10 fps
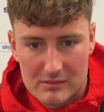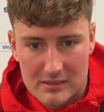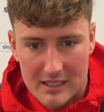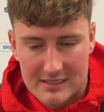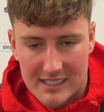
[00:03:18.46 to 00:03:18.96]

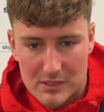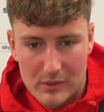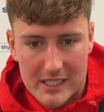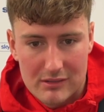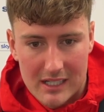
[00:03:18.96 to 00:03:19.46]
assess
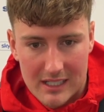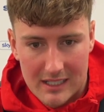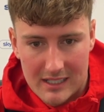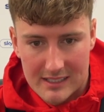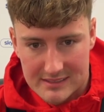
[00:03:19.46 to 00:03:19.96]
where you're at
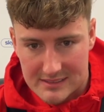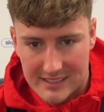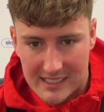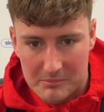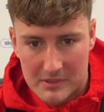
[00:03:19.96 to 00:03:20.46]
as a
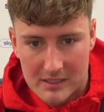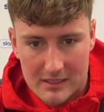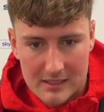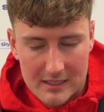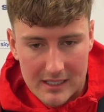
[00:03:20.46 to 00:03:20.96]
team.
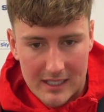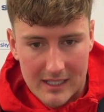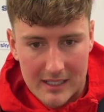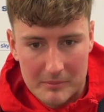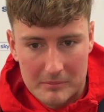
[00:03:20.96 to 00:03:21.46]

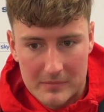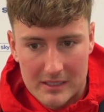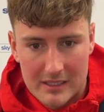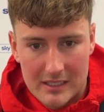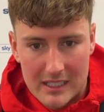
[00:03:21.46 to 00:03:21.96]

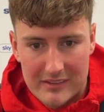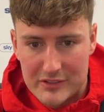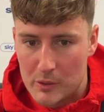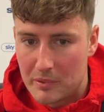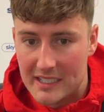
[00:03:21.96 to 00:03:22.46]
If
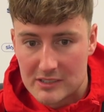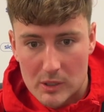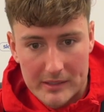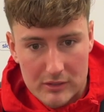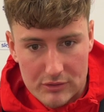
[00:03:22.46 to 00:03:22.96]
new players
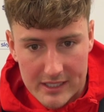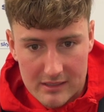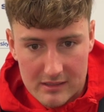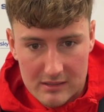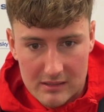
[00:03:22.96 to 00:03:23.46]
come in, great.
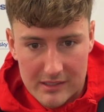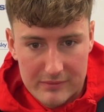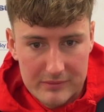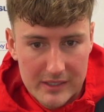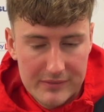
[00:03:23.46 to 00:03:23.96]

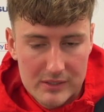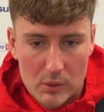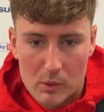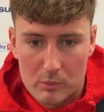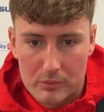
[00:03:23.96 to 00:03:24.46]
If they
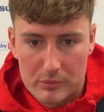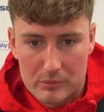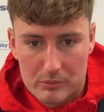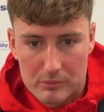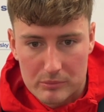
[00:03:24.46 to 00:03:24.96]
don't,
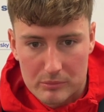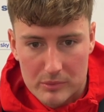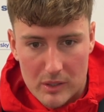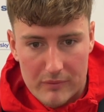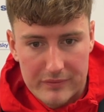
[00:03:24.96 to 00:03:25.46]
we're
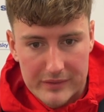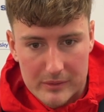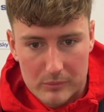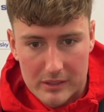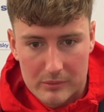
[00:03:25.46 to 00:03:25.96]

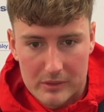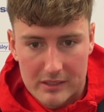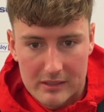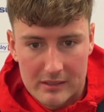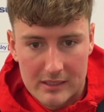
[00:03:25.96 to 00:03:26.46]
confident we
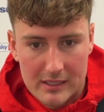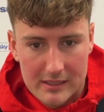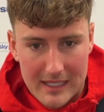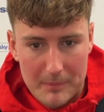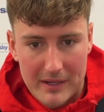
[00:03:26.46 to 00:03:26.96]
can
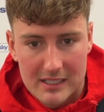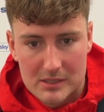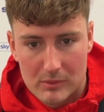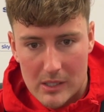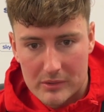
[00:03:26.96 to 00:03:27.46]
get back
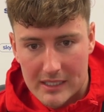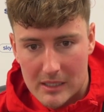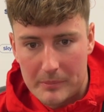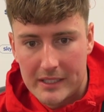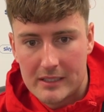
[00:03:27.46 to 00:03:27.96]
to where we need
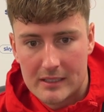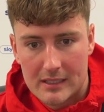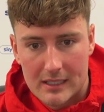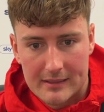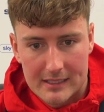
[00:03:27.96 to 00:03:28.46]
to be,
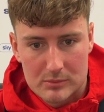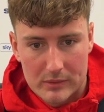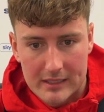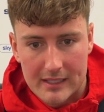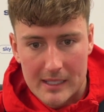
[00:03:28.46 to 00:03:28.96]
and that's
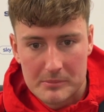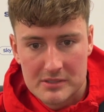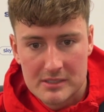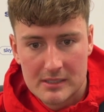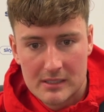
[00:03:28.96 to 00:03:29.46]
winning games.